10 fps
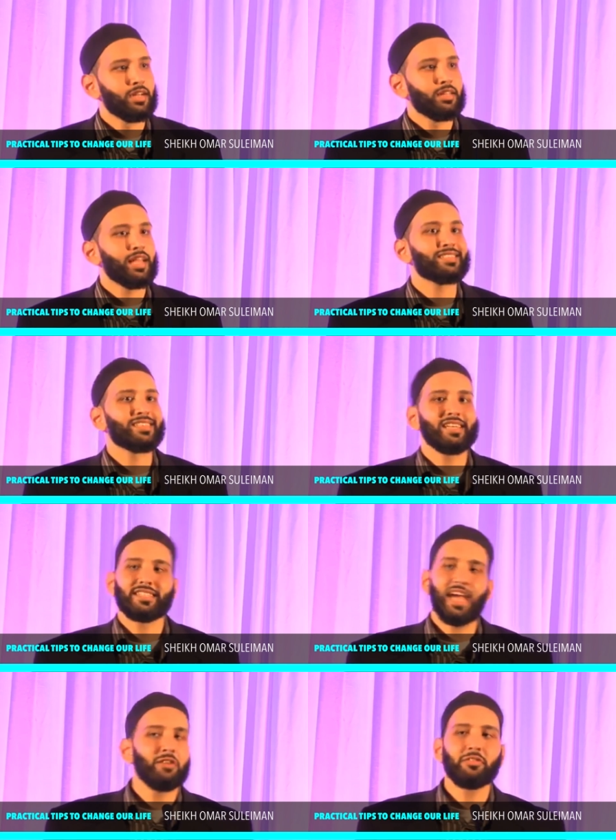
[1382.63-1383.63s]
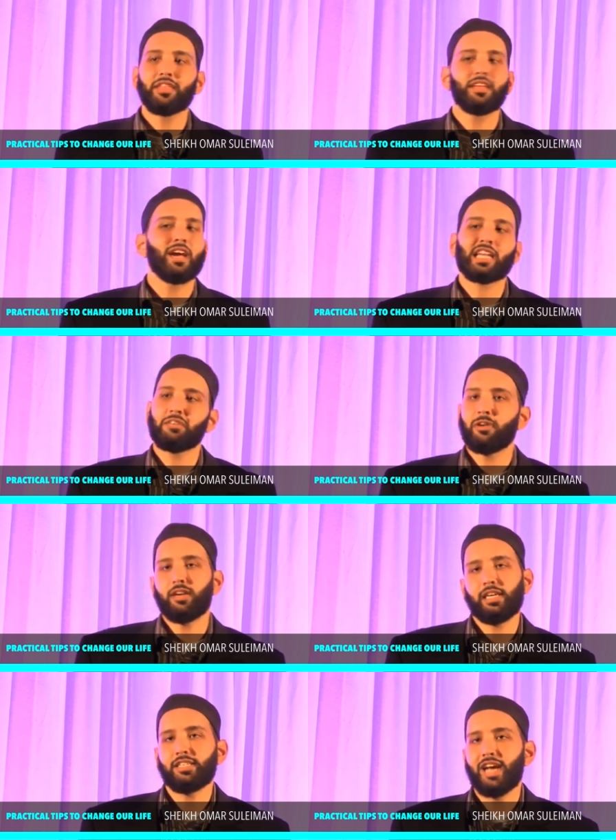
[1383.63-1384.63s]
that says, I don't think I can wear
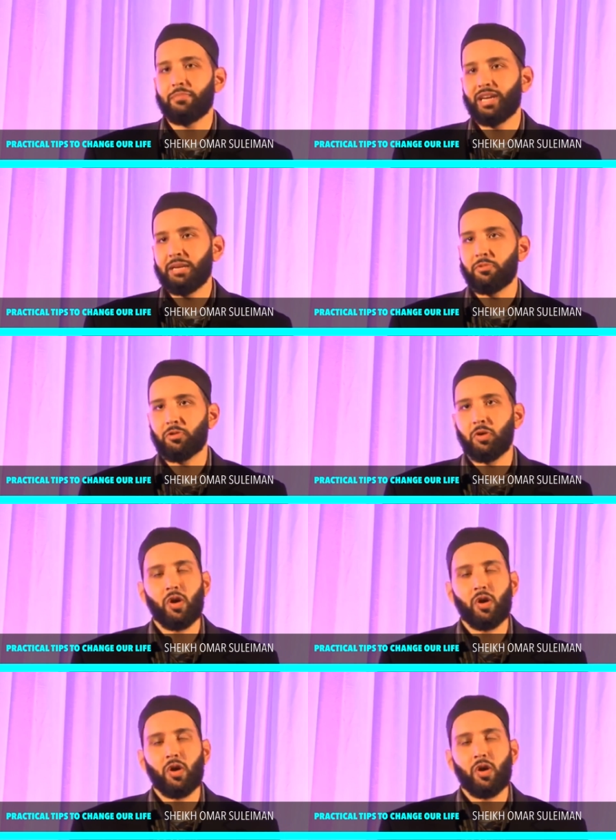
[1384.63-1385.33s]
hijab anymore,